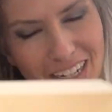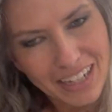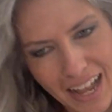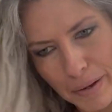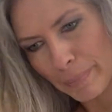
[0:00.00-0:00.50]

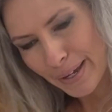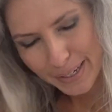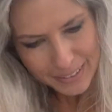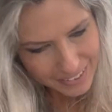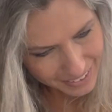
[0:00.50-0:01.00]
I
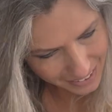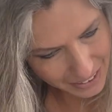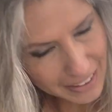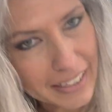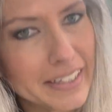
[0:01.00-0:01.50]
paint
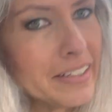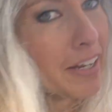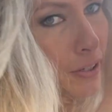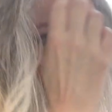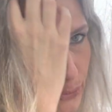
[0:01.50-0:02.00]
in
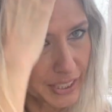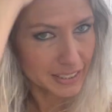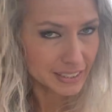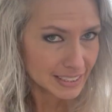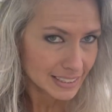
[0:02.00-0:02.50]
a
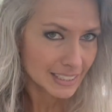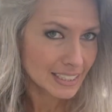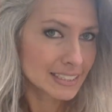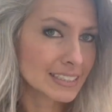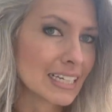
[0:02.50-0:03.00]

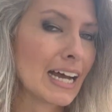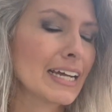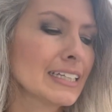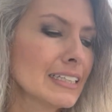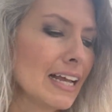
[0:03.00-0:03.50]
realistic
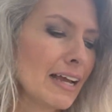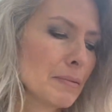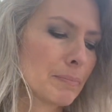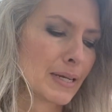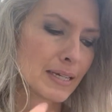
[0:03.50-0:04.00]
style. I
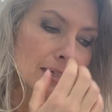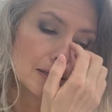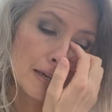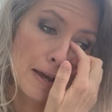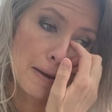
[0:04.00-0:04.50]

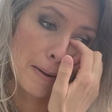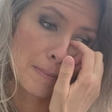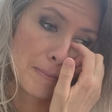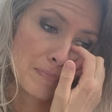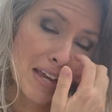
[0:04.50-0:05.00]
paint,
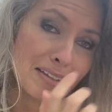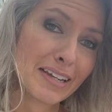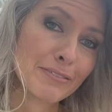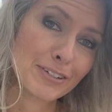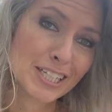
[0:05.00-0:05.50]
I
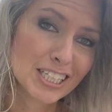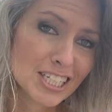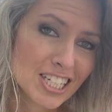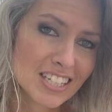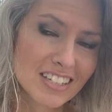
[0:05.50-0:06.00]
like
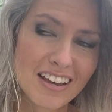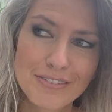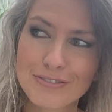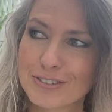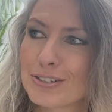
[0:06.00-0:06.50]
vintage
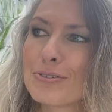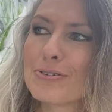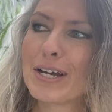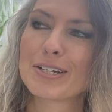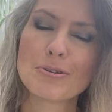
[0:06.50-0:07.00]
stuff, so
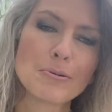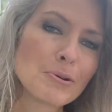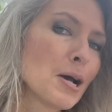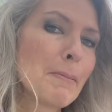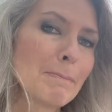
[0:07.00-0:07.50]
I go
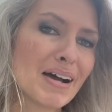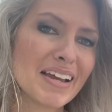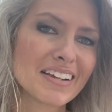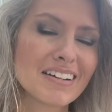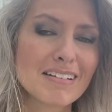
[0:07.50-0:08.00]

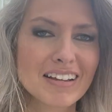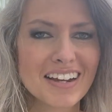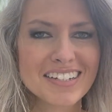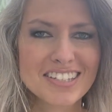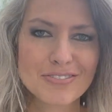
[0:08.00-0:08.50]
buying all
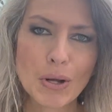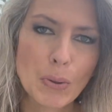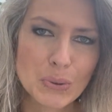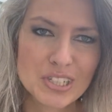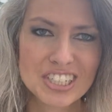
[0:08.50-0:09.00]
kinds of
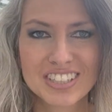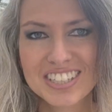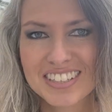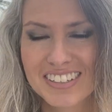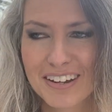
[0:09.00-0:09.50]
old
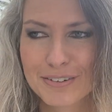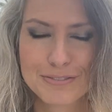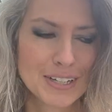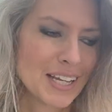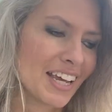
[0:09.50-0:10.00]

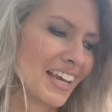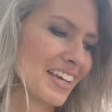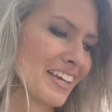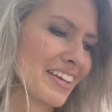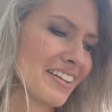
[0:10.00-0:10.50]
stuff
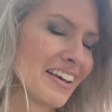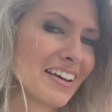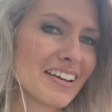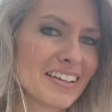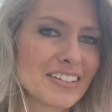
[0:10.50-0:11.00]
and
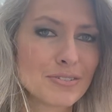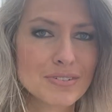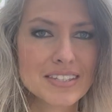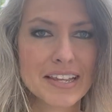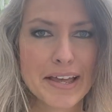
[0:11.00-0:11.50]
I
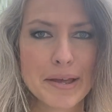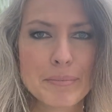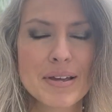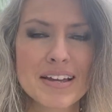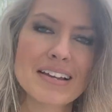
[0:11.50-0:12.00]
use
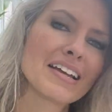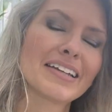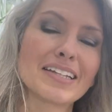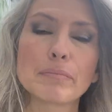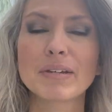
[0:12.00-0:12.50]
them. I
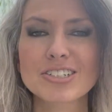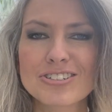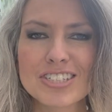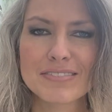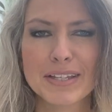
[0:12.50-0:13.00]
take
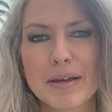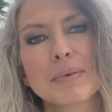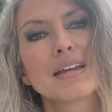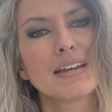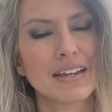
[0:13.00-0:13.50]
pictures of them
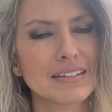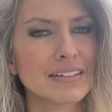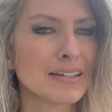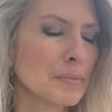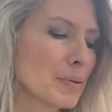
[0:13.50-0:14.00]
and
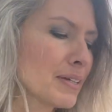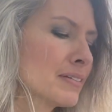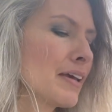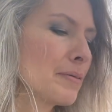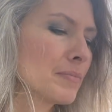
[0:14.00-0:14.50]
then I paint
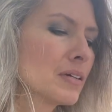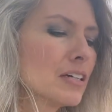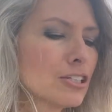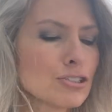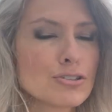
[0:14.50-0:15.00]
them.
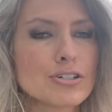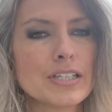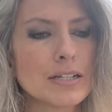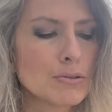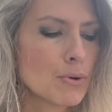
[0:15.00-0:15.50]
Those are
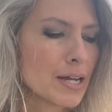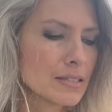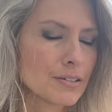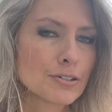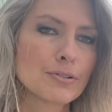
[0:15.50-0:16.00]
little
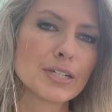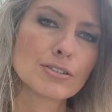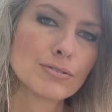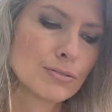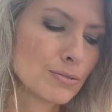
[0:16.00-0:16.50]
ones. They're going
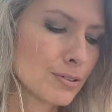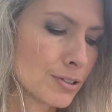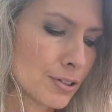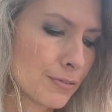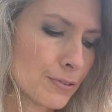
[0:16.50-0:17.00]
to New
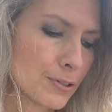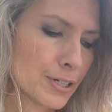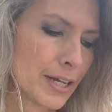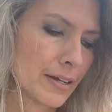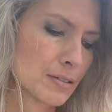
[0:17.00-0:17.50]
York for
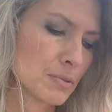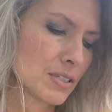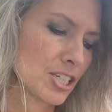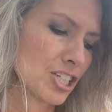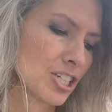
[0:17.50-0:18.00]
an
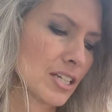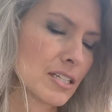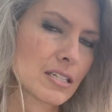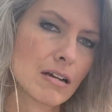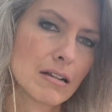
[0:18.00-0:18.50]
exposition.
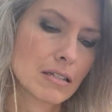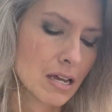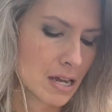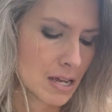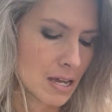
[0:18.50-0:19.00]
It's called
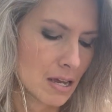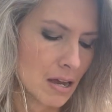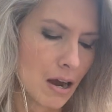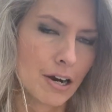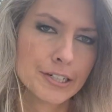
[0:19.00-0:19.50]

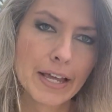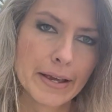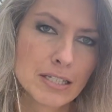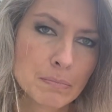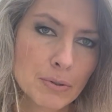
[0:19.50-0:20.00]
Art
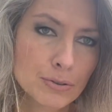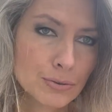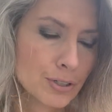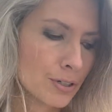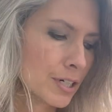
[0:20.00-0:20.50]
Expo New
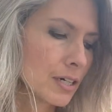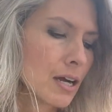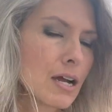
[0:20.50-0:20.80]
York.